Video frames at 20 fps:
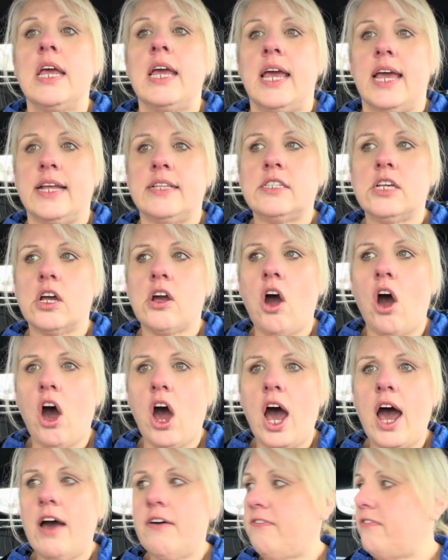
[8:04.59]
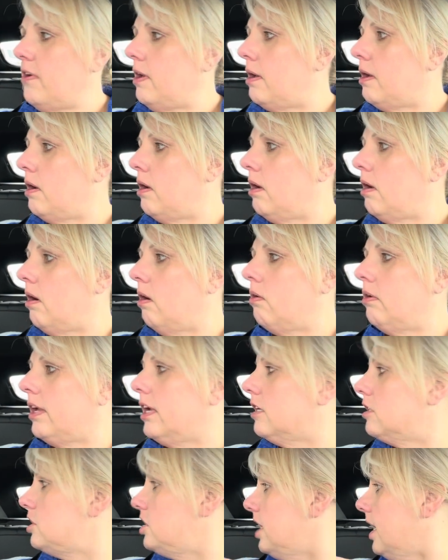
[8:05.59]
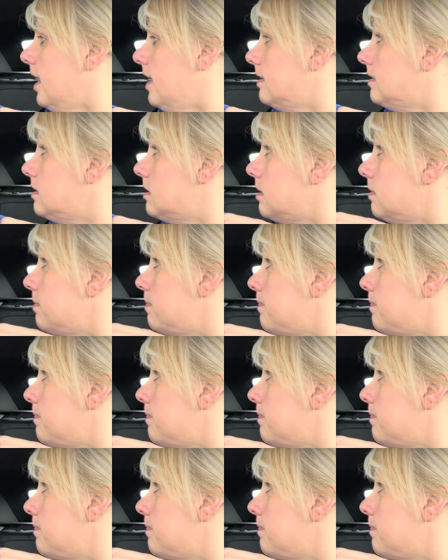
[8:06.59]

It's a cough. Oh, here she is.